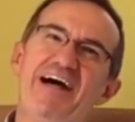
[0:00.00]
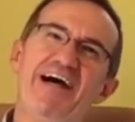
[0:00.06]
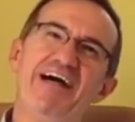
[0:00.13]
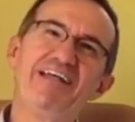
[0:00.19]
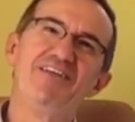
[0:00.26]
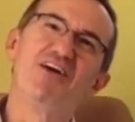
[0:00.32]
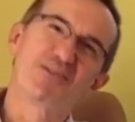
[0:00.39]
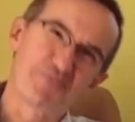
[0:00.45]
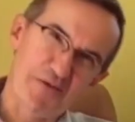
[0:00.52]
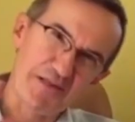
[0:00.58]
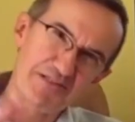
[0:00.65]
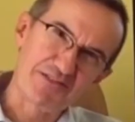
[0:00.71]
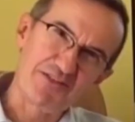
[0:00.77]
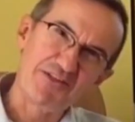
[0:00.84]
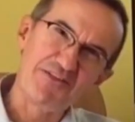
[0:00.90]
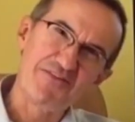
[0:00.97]
Not
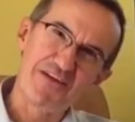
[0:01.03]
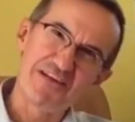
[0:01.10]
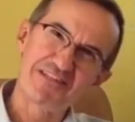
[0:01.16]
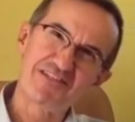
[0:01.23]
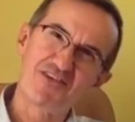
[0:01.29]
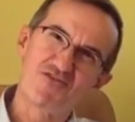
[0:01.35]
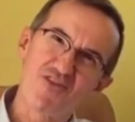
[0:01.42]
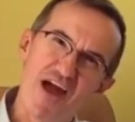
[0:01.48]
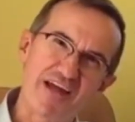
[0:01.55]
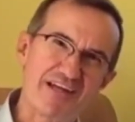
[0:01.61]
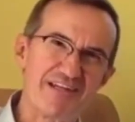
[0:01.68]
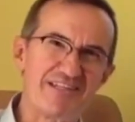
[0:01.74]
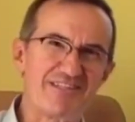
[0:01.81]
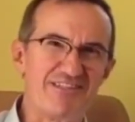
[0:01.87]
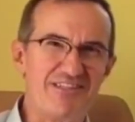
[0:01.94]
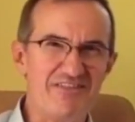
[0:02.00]
Princeton University,
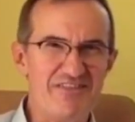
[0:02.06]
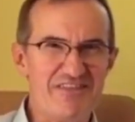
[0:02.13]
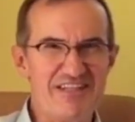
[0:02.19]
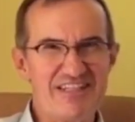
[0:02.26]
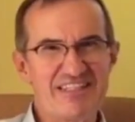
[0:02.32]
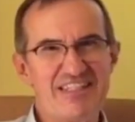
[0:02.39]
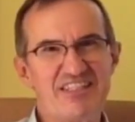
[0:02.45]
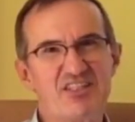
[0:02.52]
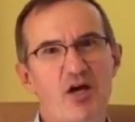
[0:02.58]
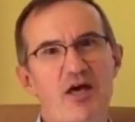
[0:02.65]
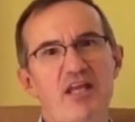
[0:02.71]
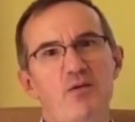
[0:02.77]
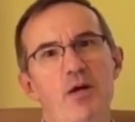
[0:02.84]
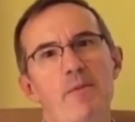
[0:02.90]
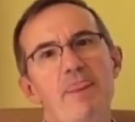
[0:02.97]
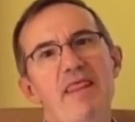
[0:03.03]
Rutgers University. So
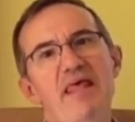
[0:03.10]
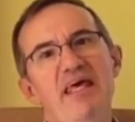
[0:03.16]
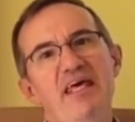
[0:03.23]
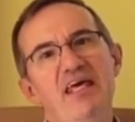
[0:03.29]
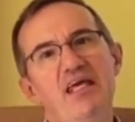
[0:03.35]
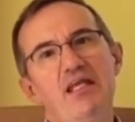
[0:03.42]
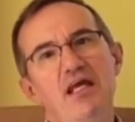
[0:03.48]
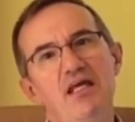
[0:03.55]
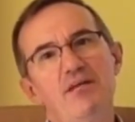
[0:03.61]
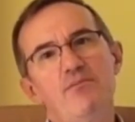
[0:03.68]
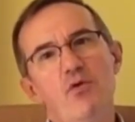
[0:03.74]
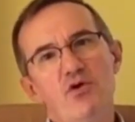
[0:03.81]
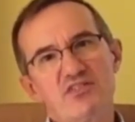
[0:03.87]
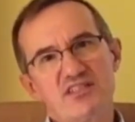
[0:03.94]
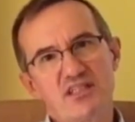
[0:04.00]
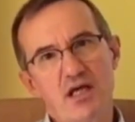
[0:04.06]
anyway, in
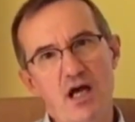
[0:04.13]
most